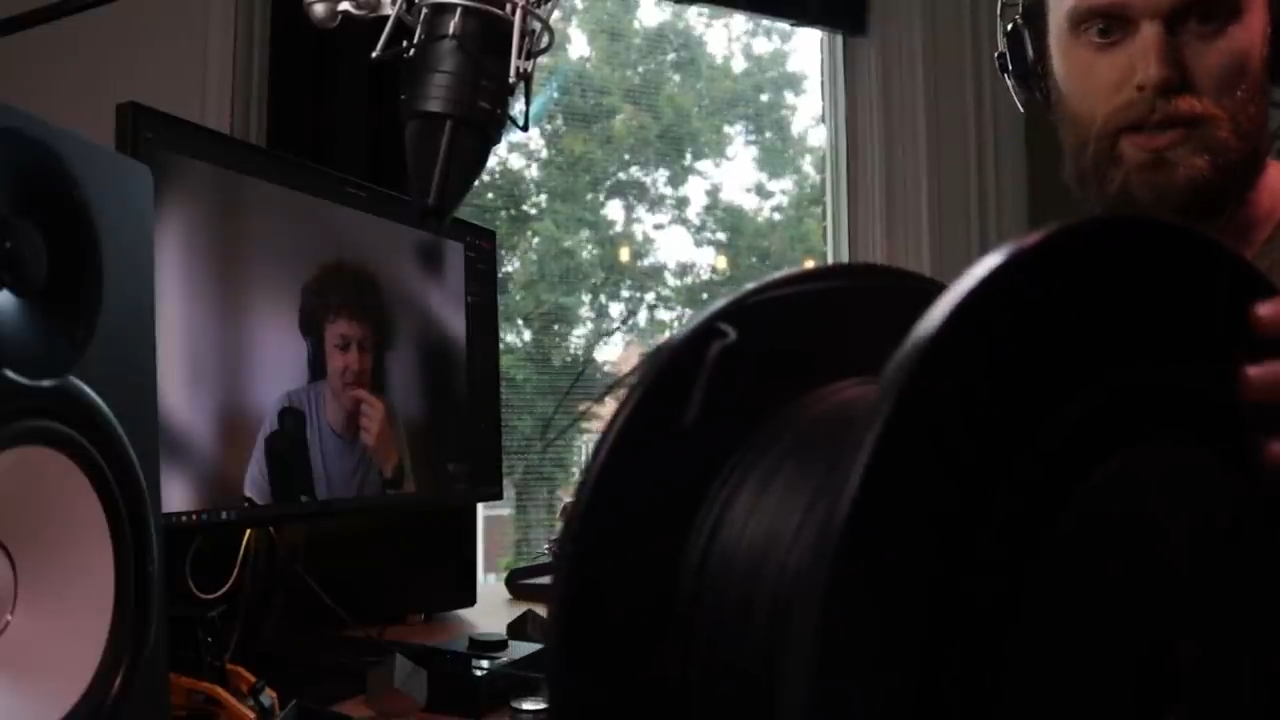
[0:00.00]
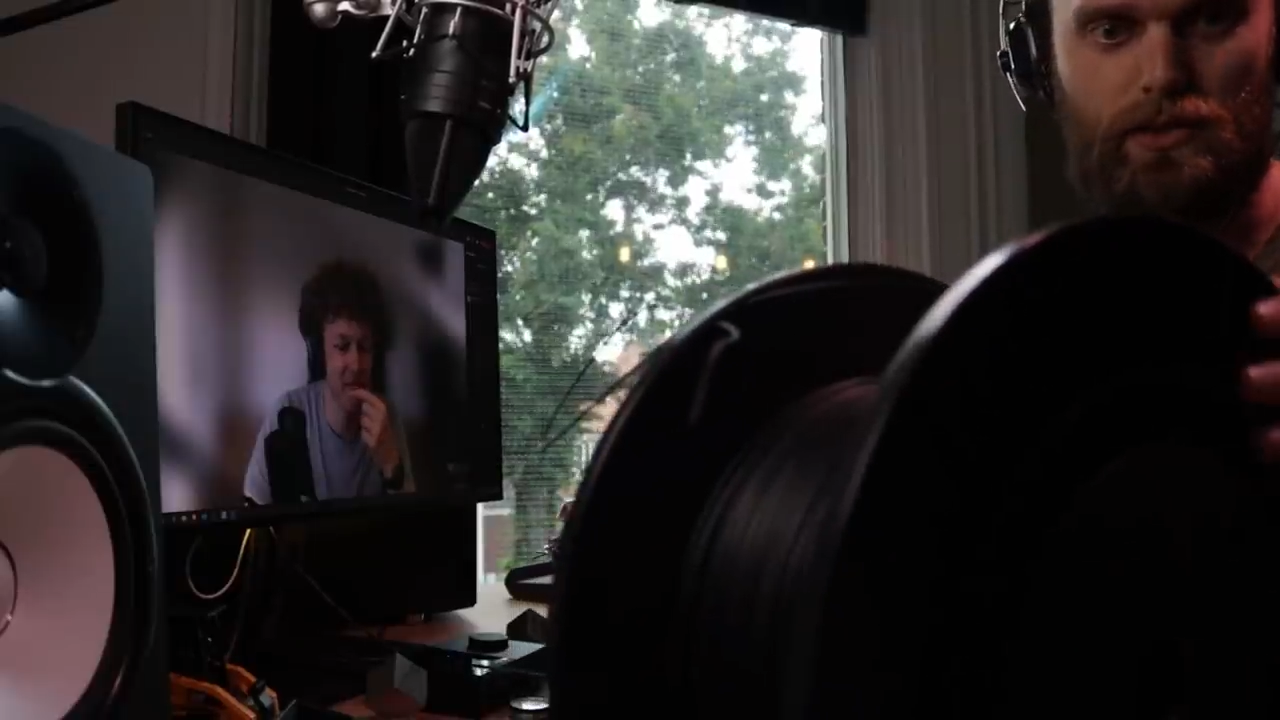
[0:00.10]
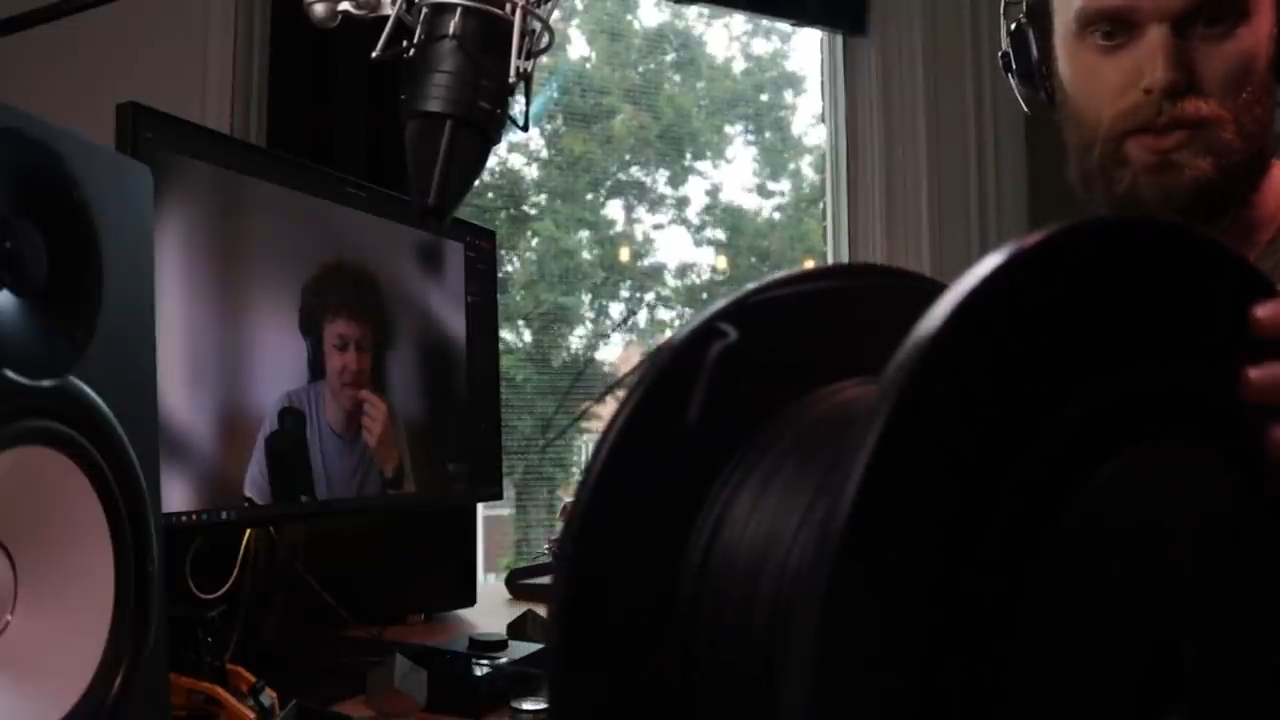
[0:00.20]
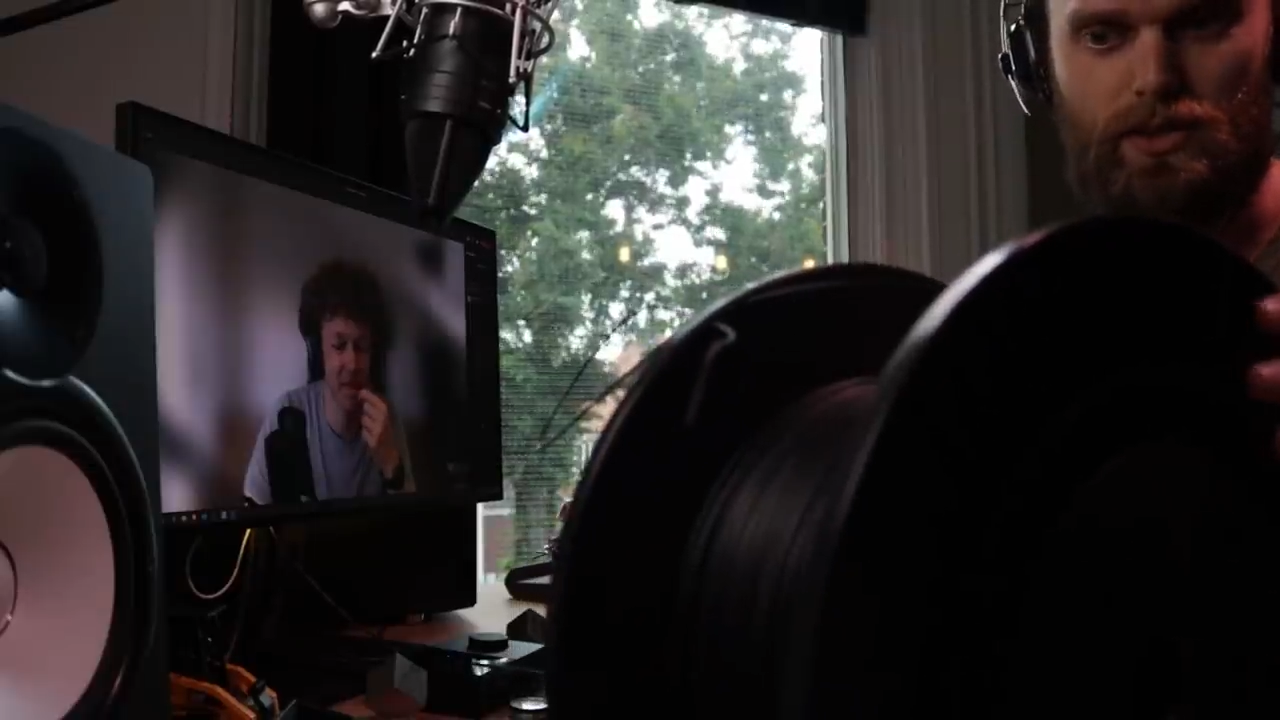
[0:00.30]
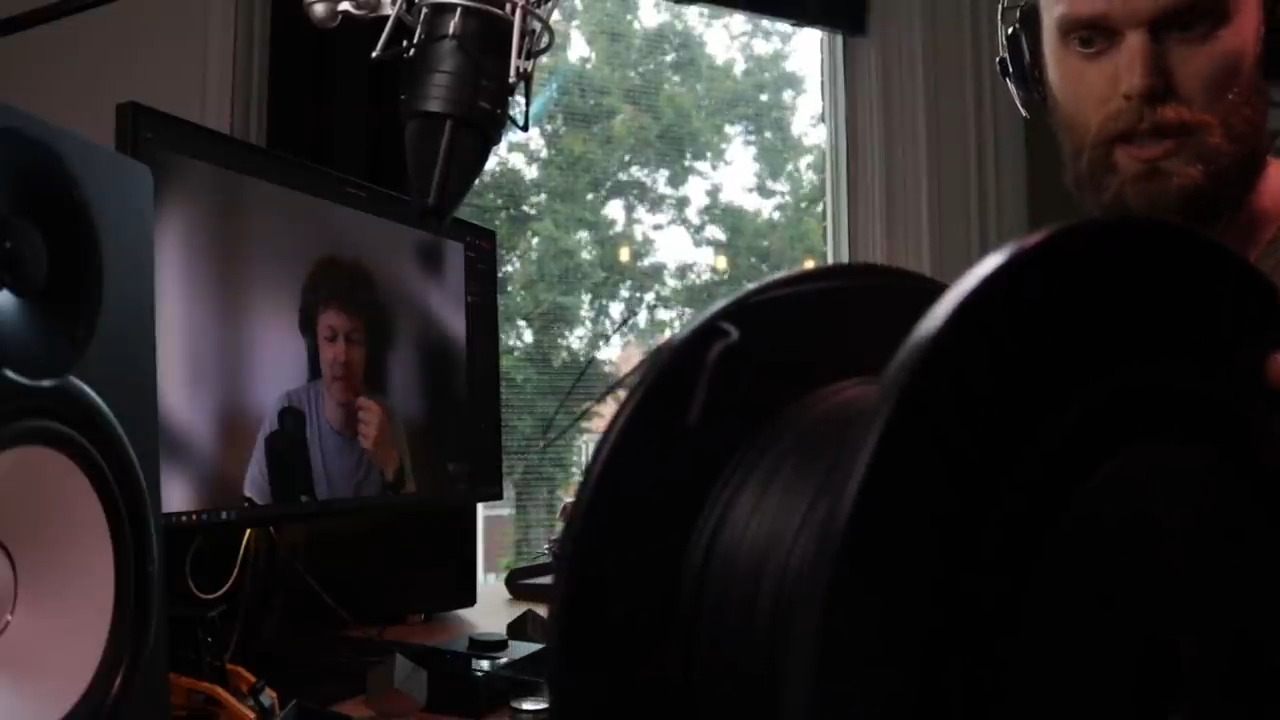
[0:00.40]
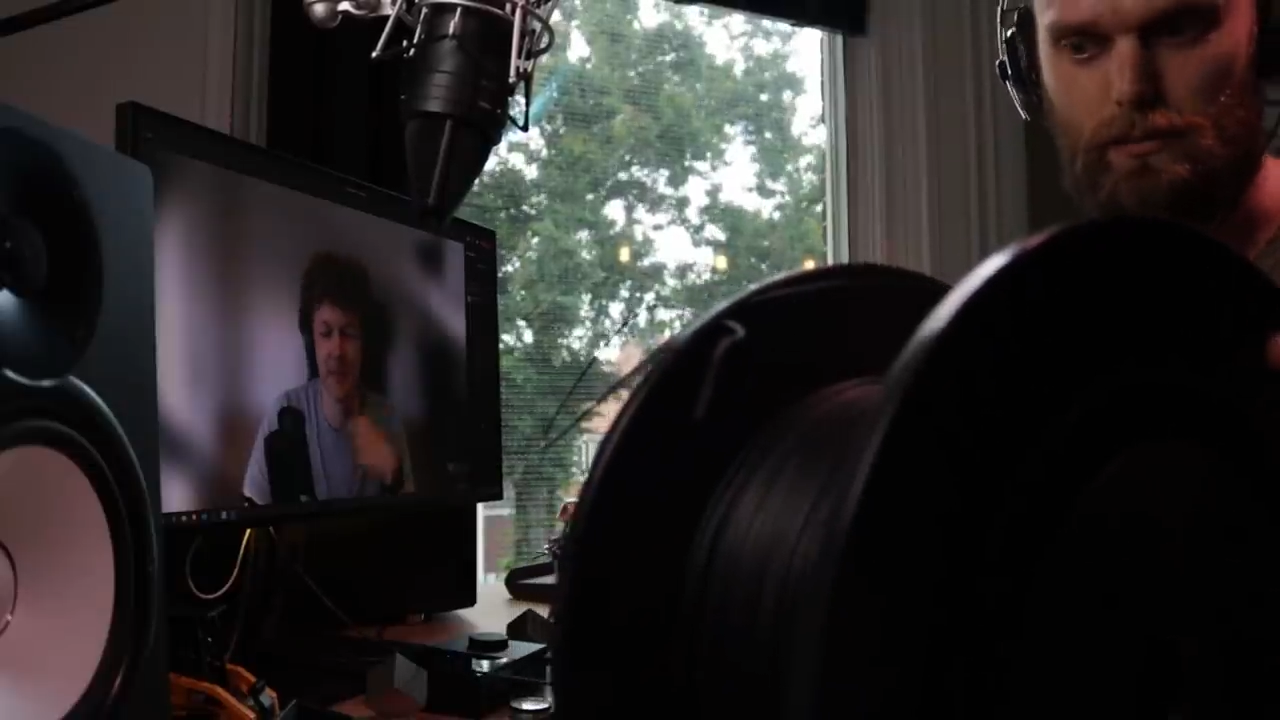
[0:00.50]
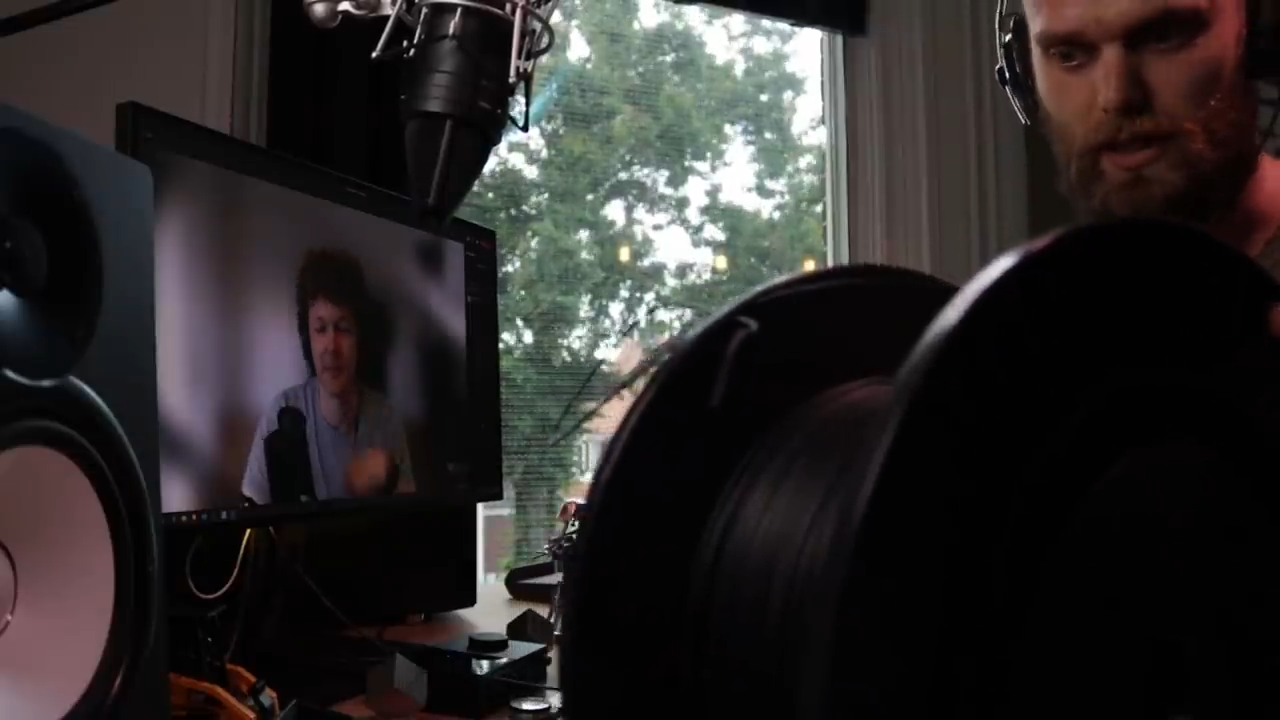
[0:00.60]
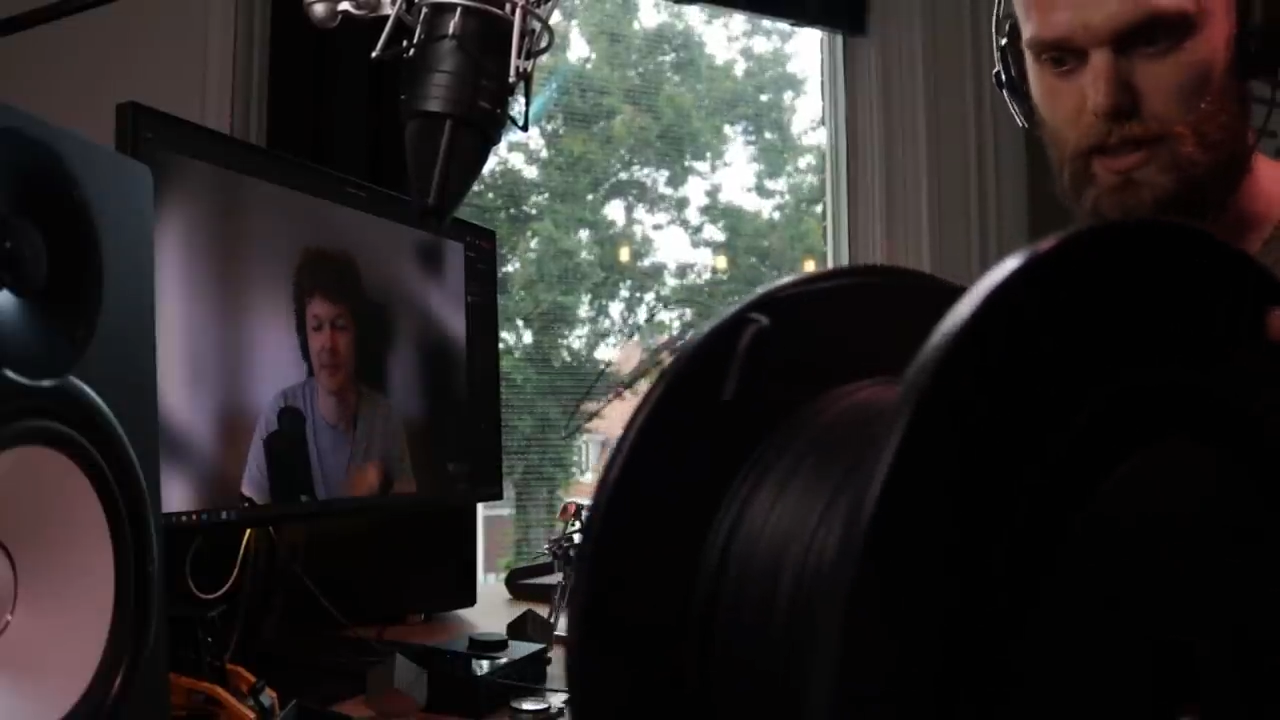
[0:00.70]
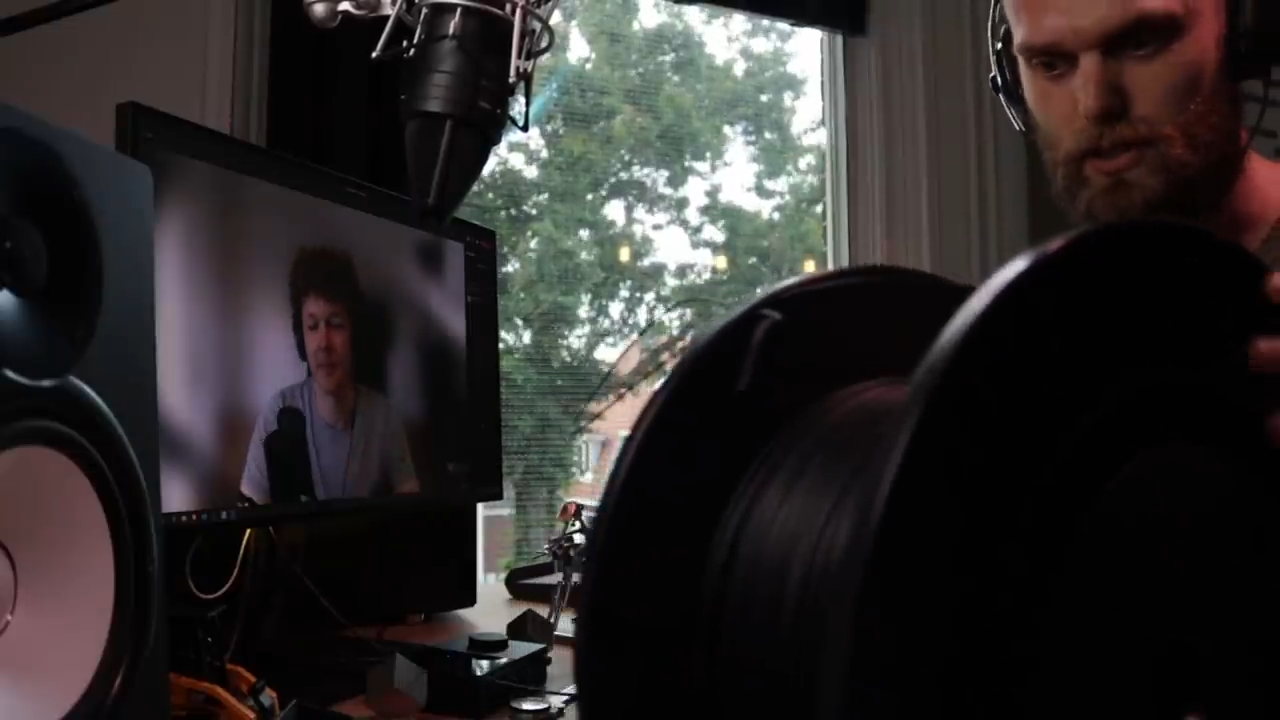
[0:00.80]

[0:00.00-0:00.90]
I used A B